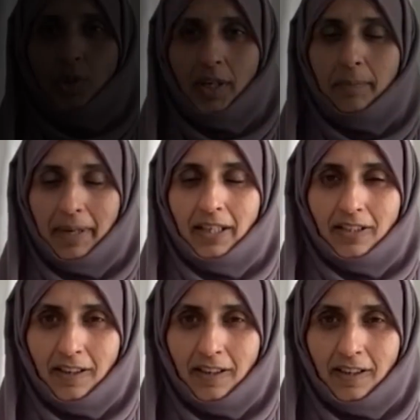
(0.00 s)
can make a
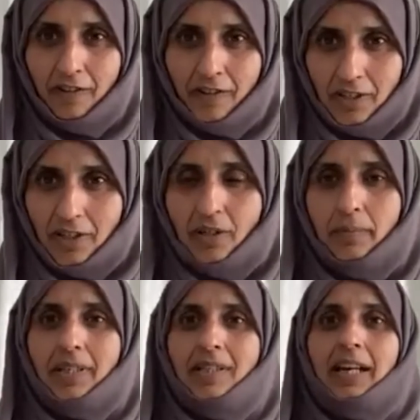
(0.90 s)
difference in somebody's
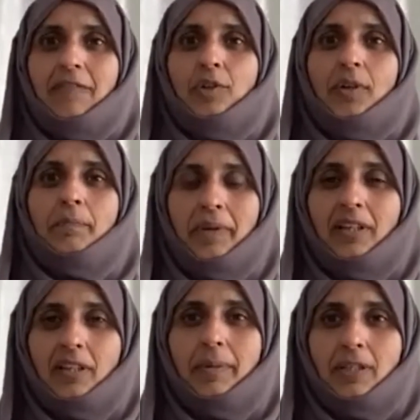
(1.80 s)
life. You can bring
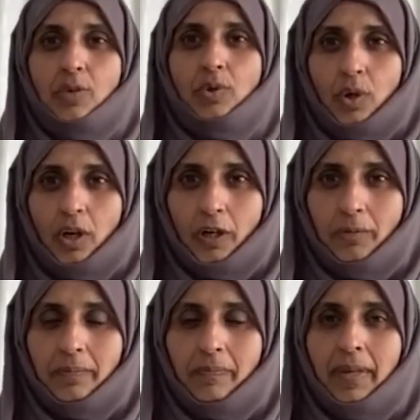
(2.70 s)
them into your home
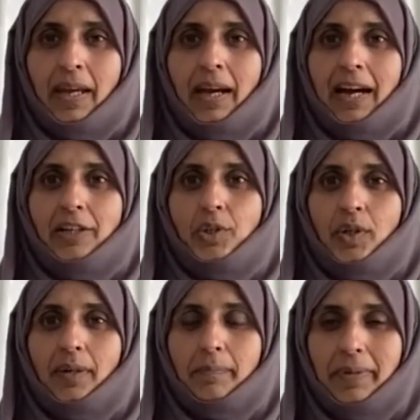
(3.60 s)
and you
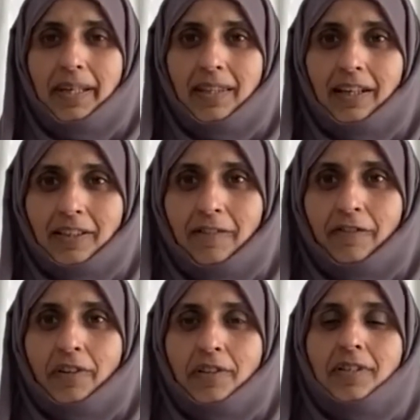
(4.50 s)
can be that
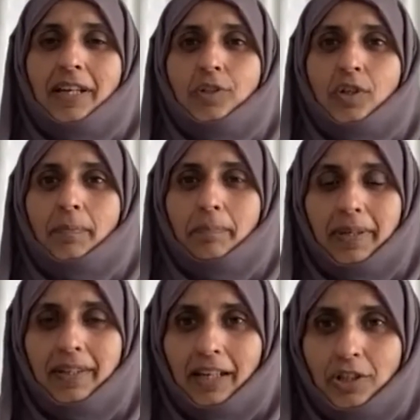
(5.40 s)
difference and you can
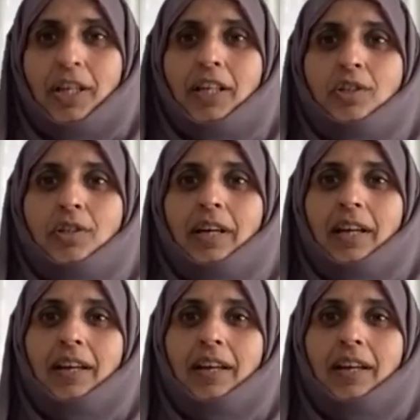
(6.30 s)
be that change in their